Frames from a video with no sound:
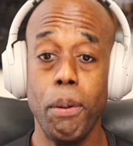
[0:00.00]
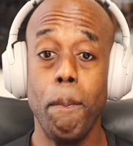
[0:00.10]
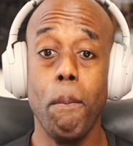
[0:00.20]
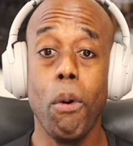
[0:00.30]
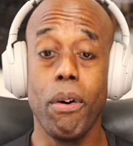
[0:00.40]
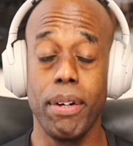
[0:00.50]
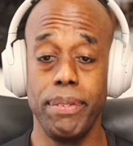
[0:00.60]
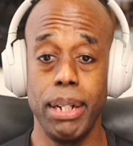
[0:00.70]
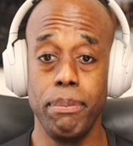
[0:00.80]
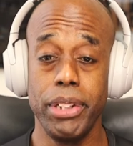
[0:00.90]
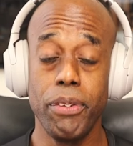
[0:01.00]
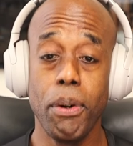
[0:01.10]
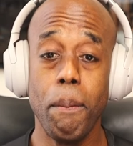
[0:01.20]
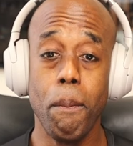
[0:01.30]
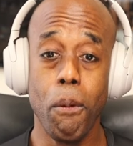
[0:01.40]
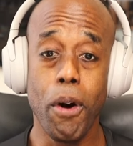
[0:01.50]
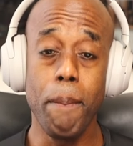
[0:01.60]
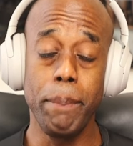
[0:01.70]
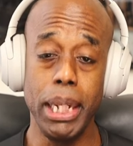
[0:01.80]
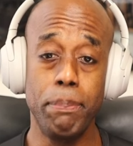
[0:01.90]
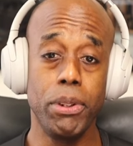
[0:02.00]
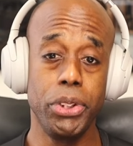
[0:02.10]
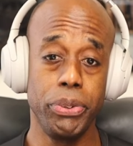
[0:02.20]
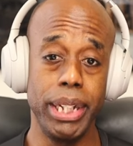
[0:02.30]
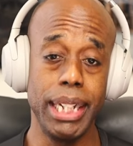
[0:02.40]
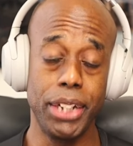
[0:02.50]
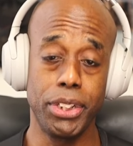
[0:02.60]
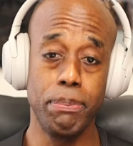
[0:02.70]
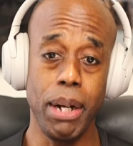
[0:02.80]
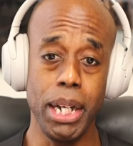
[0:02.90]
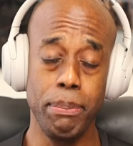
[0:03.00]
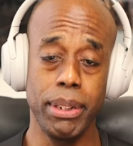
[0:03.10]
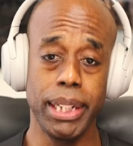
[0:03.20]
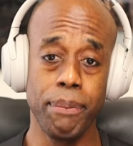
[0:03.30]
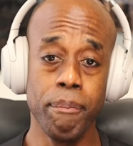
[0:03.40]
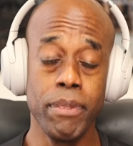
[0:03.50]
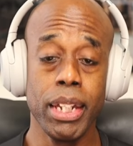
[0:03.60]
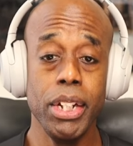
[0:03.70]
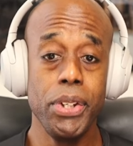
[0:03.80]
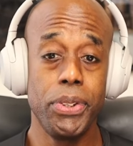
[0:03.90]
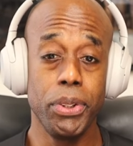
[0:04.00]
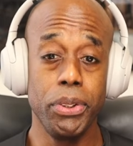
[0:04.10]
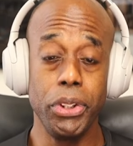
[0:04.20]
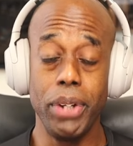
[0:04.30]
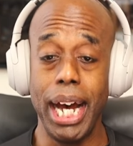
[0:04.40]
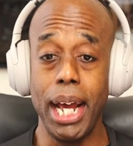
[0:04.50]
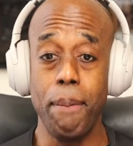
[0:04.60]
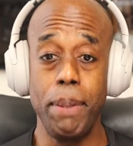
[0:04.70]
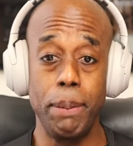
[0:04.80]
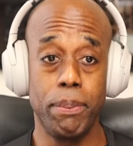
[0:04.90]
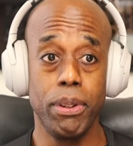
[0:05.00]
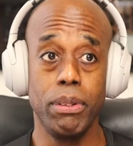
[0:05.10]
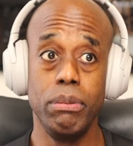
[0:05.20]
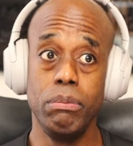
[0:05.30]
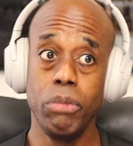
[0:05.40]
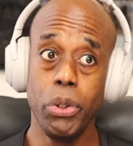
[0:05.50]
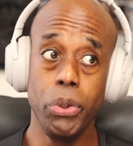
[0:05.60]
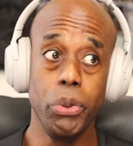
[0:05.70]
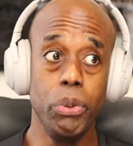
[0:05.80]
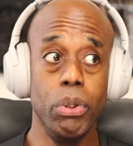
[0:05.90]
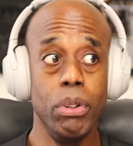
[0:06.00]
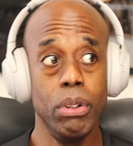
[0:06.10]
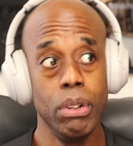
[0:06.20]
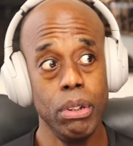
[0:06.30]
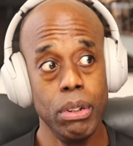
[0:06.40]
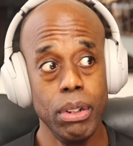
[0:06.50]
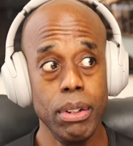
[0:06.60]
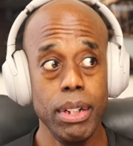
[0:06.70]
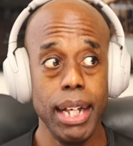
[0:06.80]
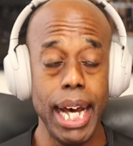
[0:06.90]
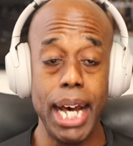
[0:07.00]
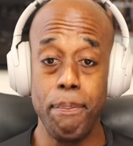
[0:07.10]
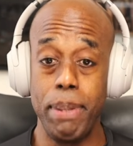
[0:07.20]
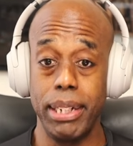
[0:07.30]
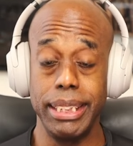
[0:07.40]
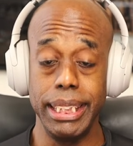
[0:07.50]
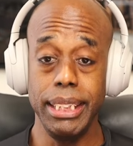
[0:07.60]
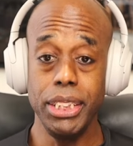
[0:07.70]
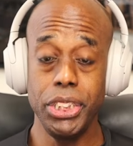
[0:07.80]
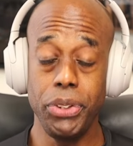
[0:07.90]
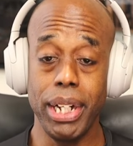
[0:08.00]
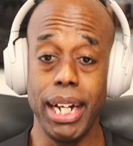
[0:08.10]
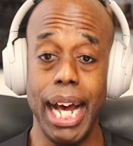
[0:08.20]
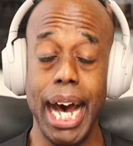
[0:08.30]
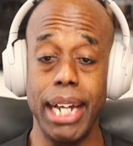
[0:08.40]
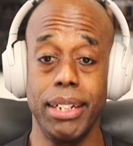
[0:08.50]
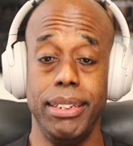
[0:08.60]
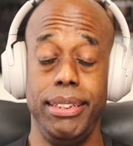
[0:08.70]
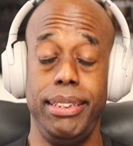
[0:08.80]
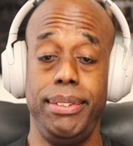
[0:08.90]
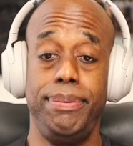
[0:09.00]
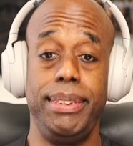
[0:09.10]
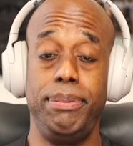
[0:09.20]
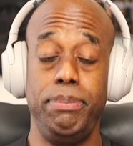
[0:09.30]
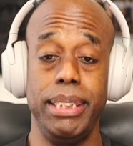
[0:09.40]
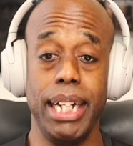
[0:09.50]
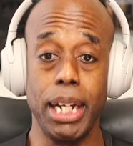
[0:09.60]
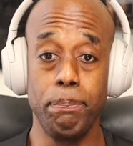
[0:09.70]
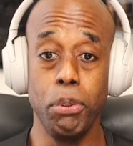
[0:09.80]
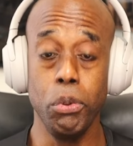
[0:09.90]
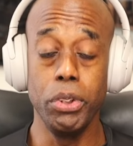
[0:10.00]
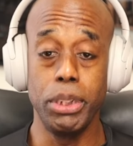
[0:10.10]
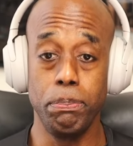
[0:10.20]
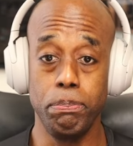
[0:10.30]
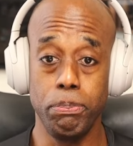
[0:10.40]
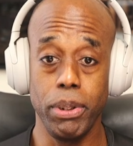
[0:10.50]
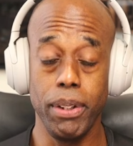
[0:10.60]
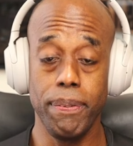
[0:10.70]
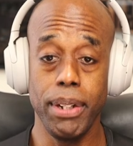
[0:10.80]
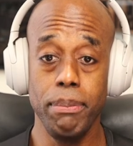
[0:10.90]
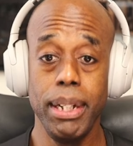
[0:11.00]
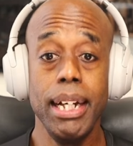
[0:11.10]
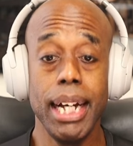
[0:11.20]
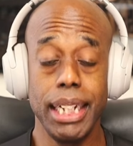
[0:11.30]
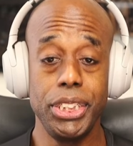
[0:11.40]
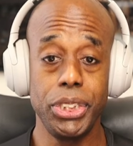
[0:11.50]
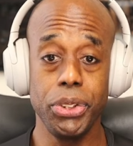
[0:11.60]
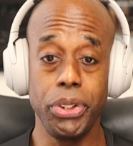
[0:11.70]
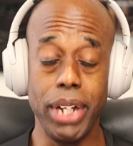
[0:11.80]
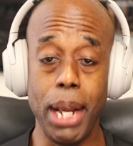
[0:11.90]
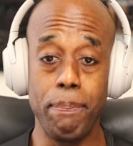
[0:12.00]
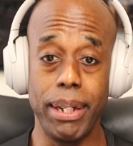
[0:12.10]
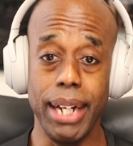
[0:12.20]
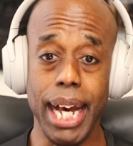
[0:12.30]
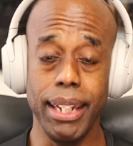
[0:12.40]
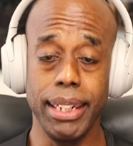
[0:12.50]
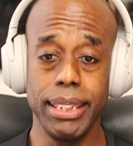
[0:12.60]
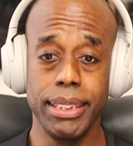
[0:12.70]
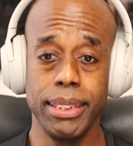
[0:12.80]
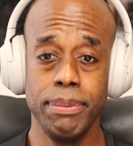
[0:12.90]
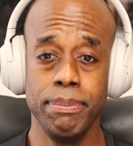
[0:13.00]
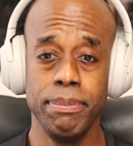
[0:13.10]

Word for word: were more of them. There were more people doing natural bodybuilding. So you had people who had better genes, you had a higher genetic pool to pull from, and so you had better athletes.